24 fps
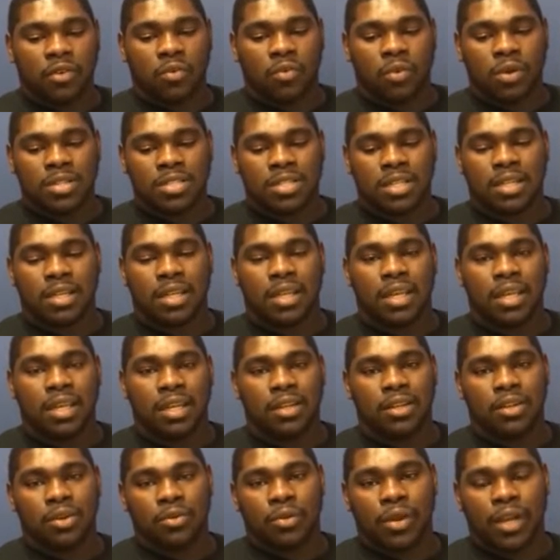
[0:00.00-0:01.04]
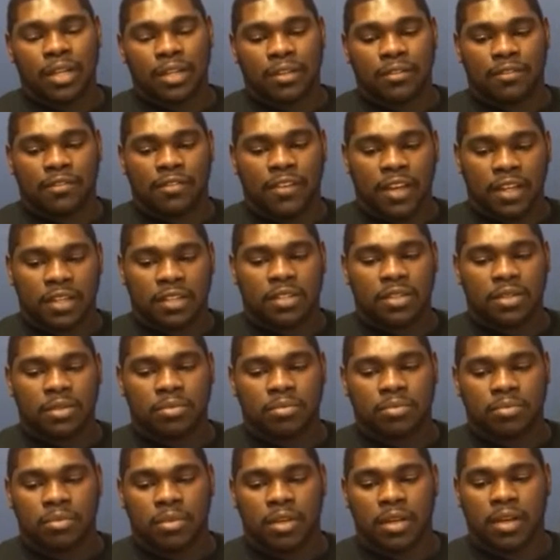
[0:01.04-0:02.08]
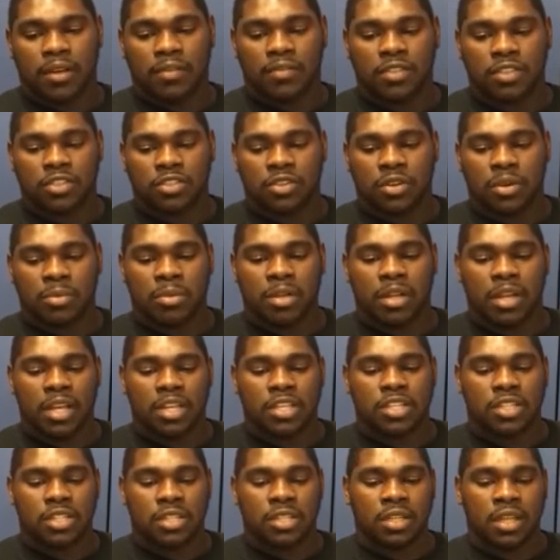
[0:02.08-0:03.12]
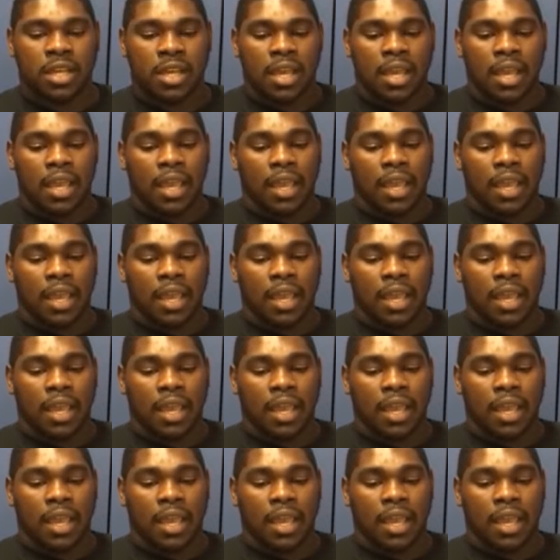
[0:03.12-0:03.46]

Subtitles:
was an indirect victim of discrimination